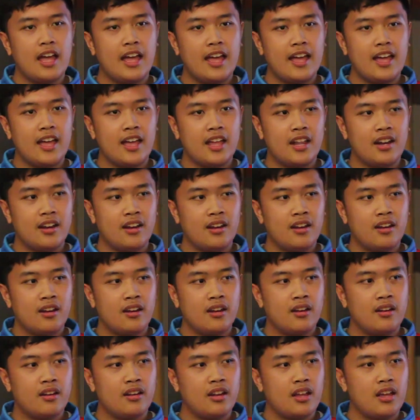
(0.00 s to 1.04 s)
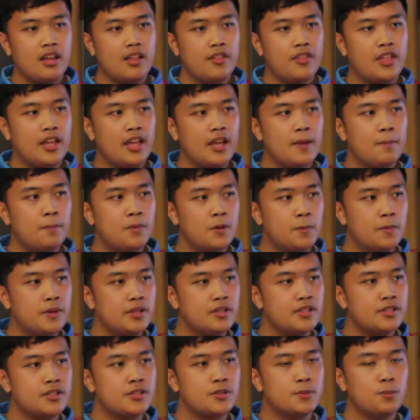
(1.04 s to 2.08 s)
and they
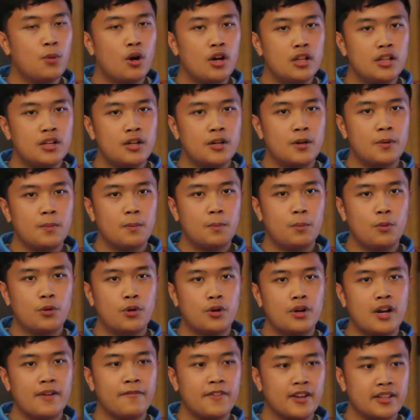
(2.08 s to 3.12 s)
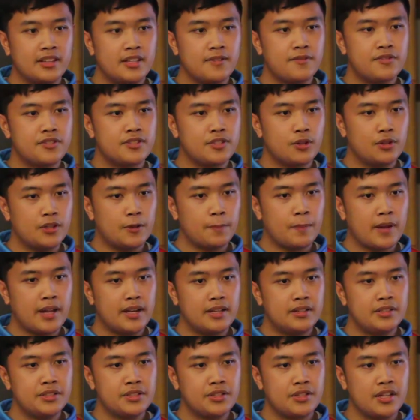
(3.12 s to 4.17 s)
implement smaller, more effective solar
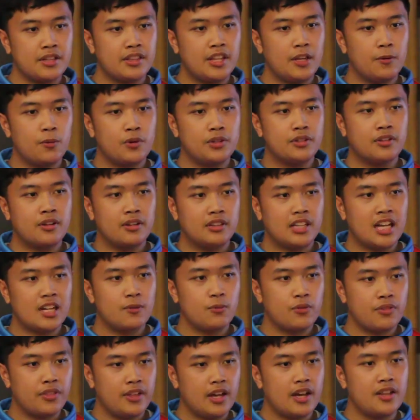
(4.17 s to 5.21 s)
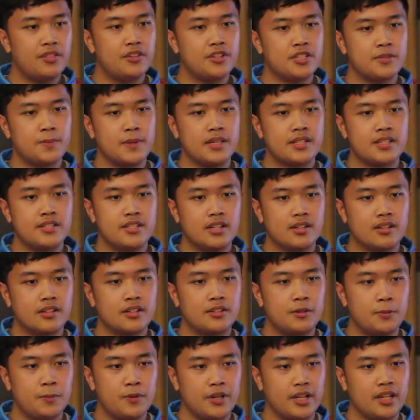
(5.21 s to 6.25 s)
panels so that they won't collide with the other space junk
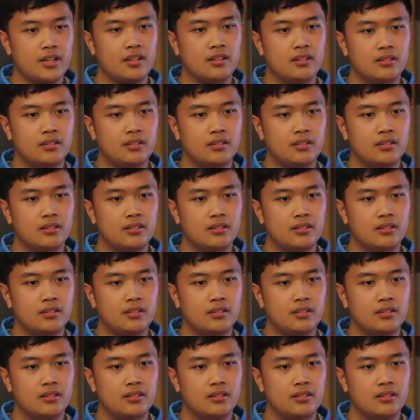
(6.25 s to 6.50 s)
debris.